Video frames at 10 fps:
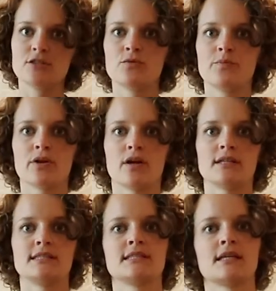to put
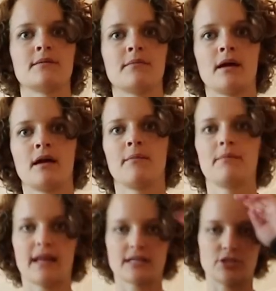on some
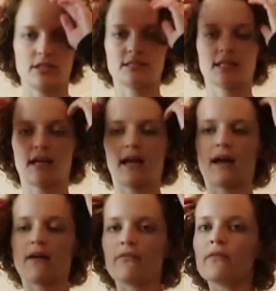black jeans that I
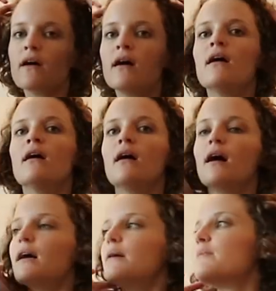have.
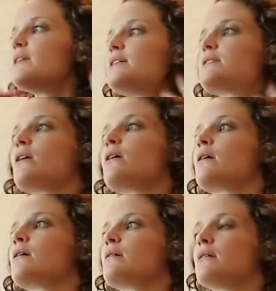These
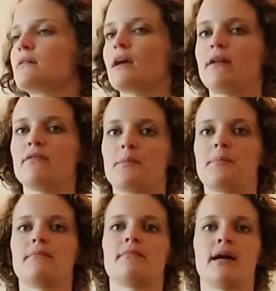are kind of
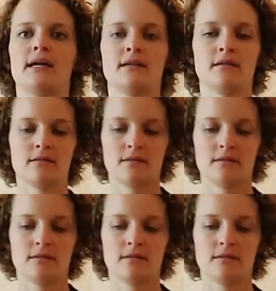my